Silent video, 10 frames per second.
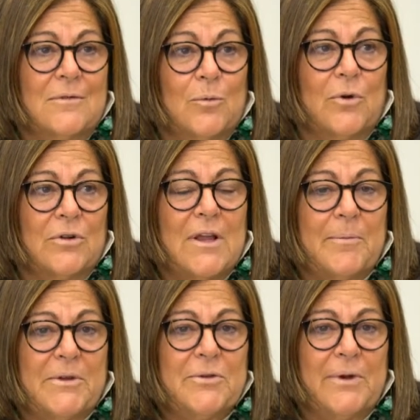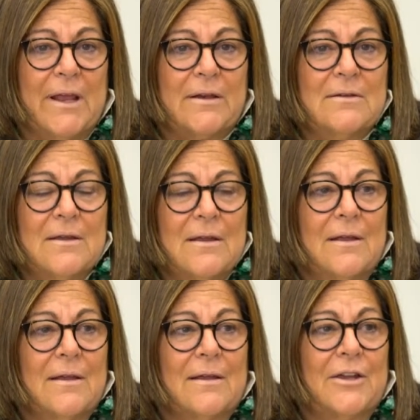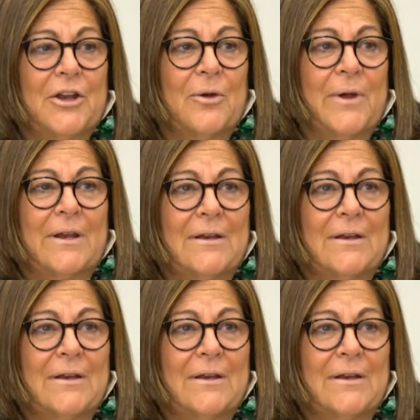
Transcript: the world coming to an end, you know,